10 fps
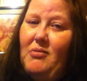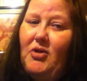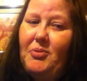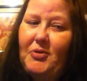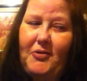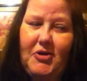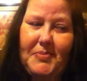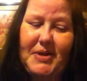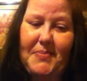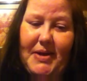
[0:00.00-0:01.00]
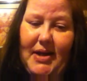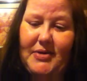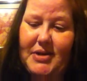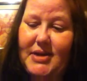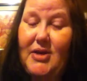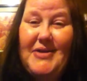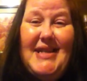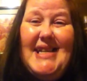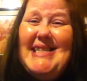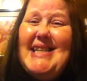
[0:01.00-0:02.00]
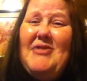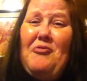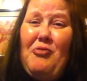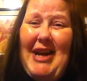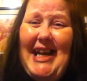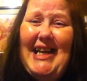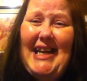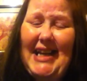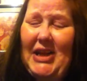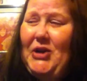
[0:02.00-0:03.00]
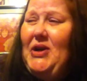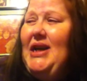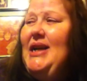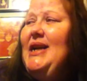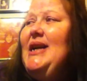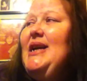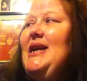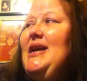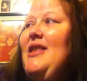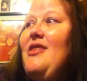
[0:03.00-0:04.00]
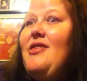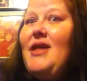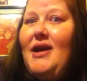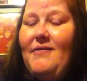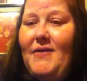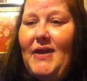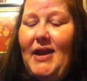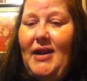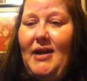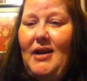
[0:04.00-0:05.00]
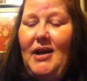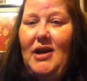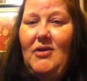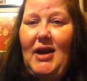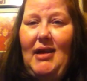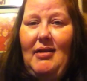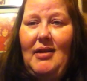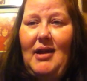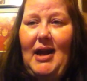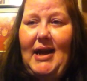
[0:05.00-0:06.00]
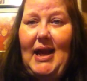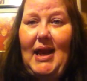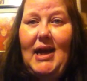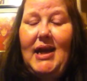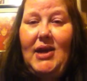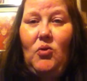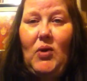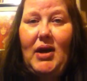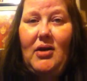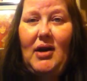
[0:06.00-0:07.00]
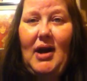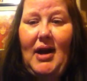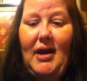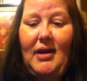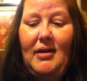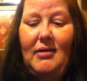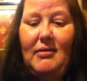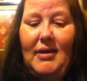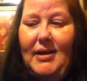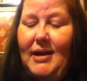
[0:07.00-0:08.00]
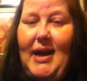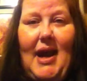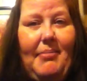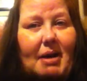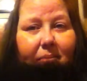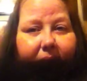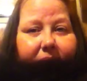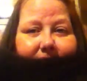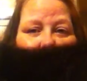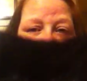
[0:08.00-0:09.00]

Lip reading: multiple trips up and down the stairs is a freaking killer. Thankfully, I get lucky where like the cab companies